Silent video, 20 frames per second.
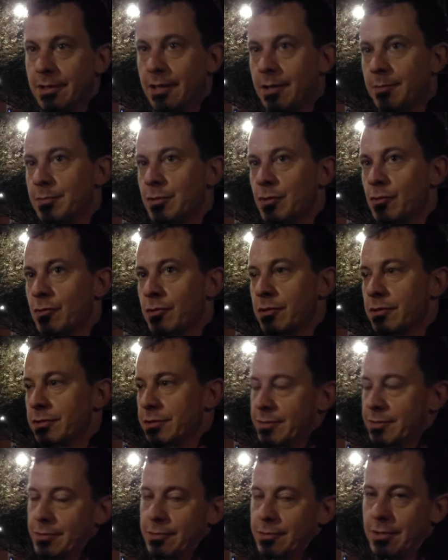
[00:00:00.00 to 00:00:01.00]
up
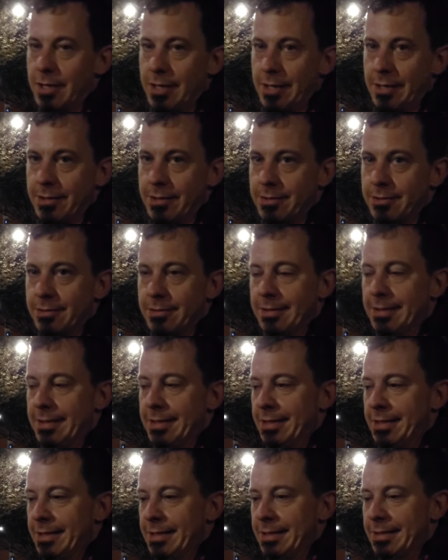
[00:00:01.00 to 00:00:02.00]
towards uh,
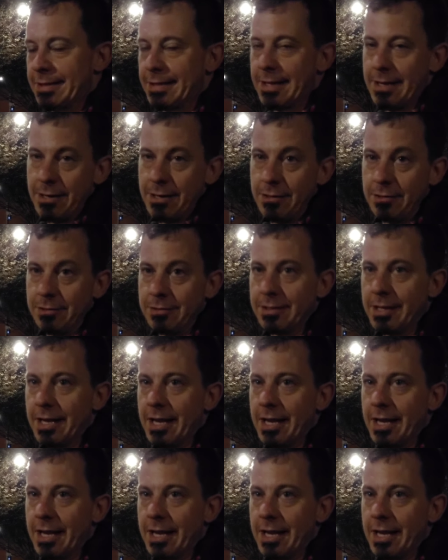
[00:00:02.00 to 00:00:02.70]
there.